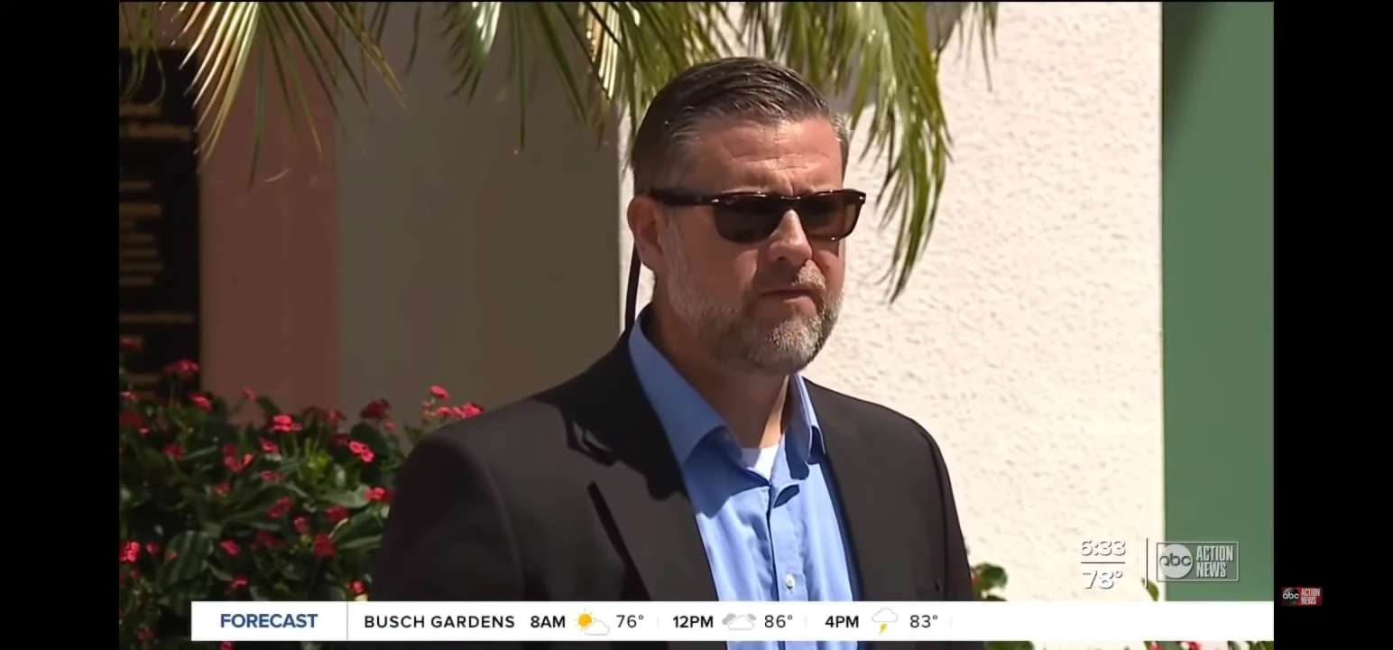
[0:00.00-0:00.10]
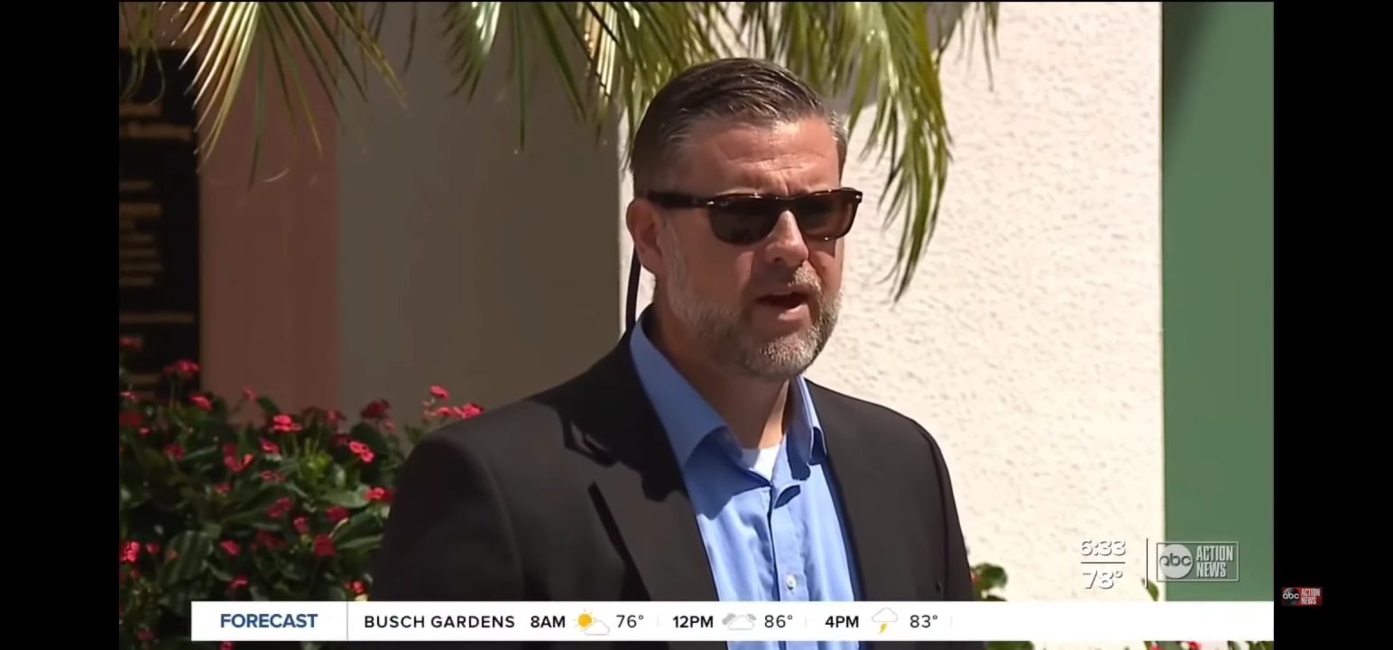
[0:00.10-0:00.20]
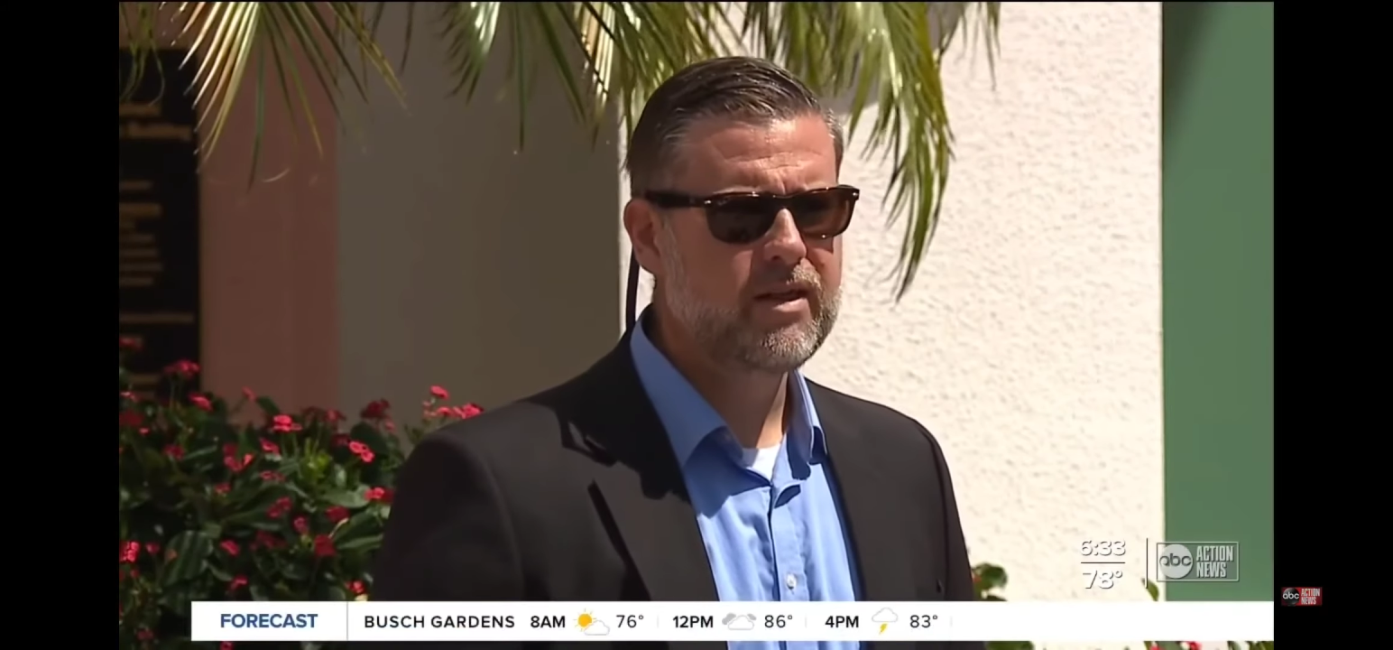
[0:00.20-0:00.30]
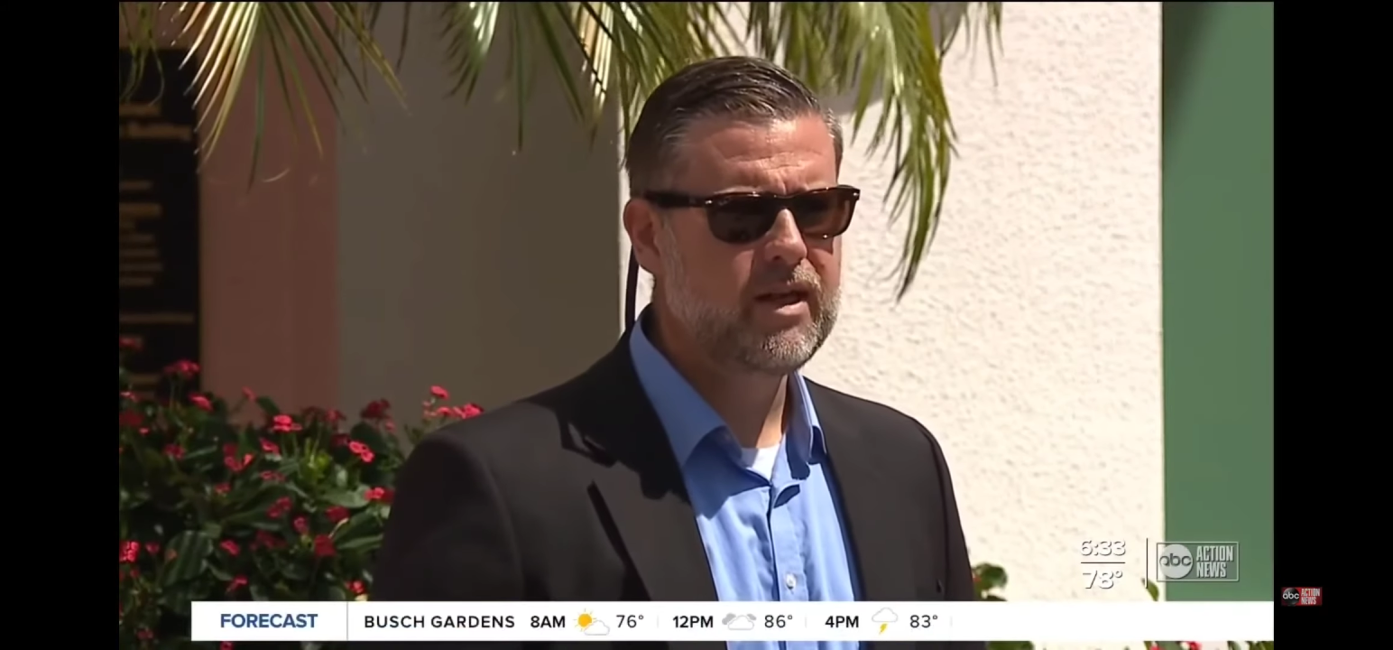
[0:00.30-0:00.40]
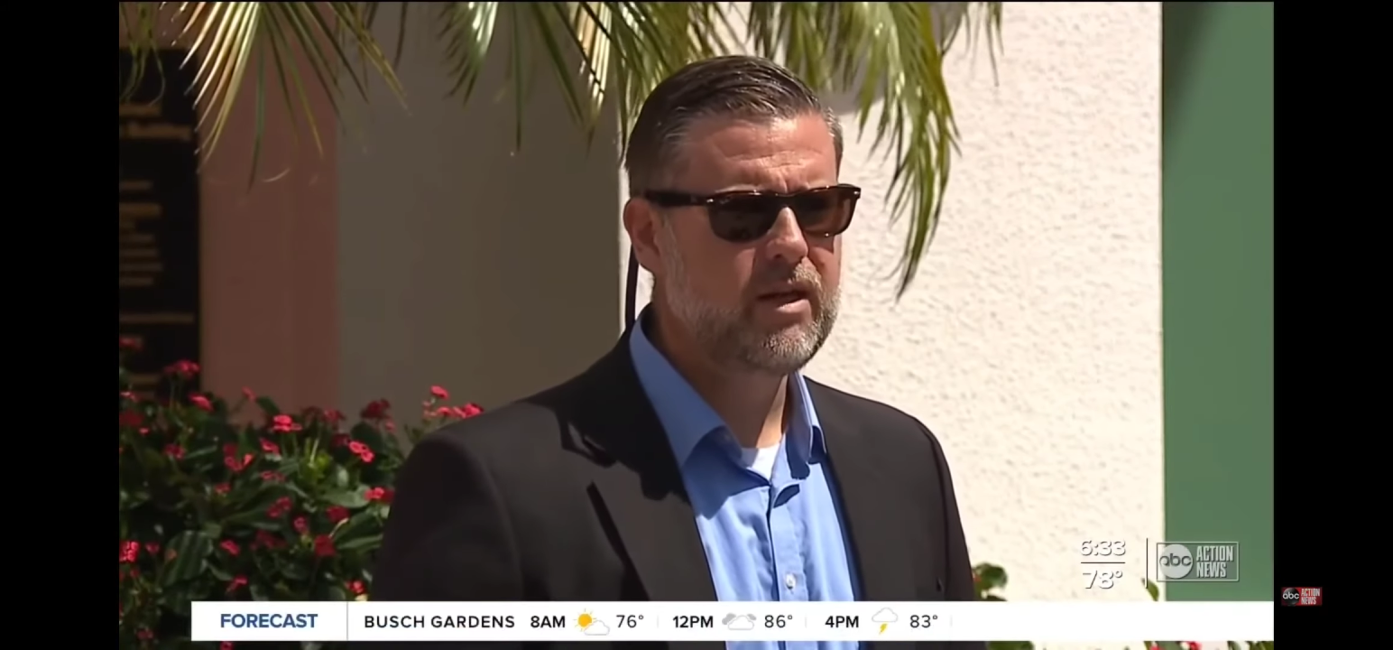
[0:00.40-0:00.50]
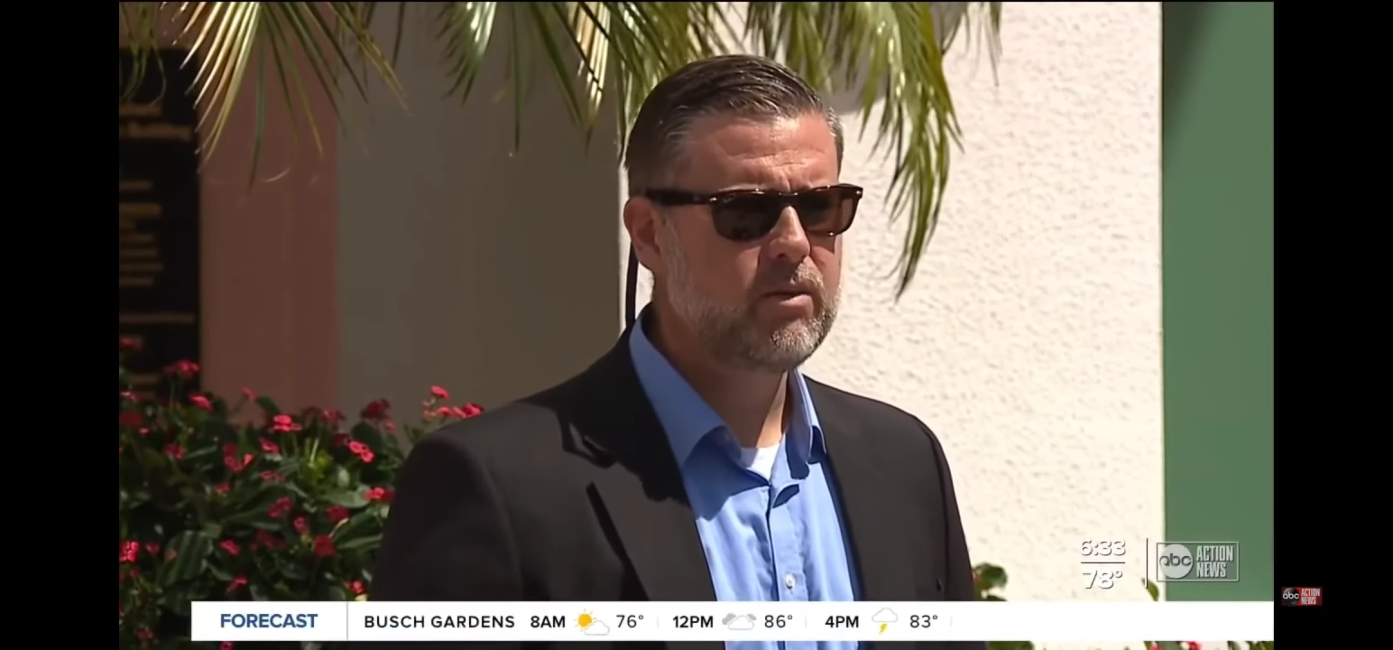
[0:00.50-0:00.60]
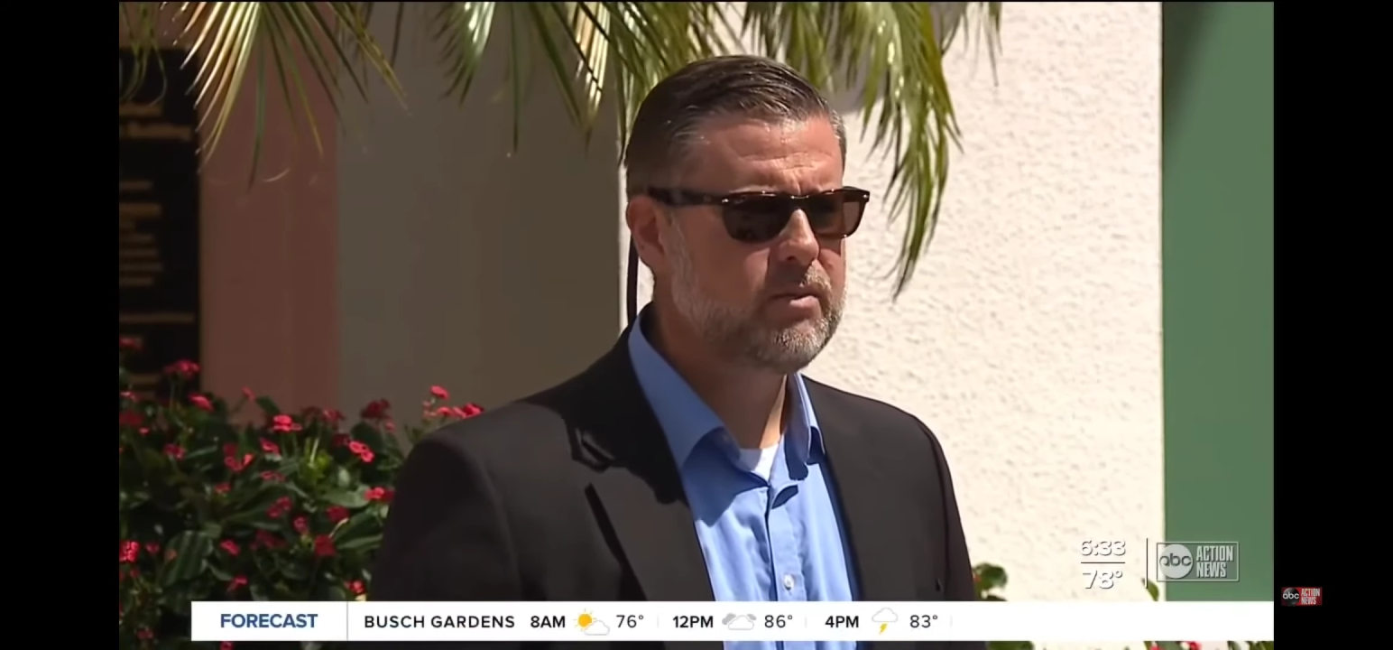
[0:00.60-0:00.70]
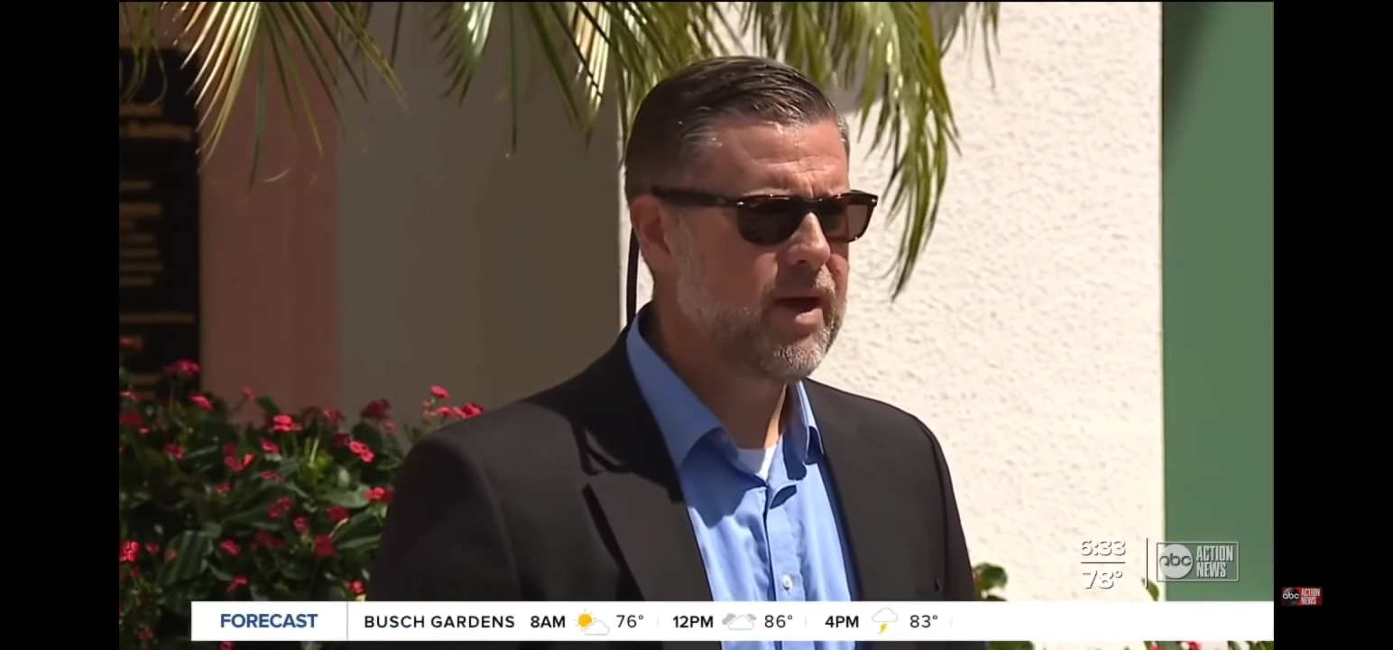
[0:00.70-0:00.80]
fact that he was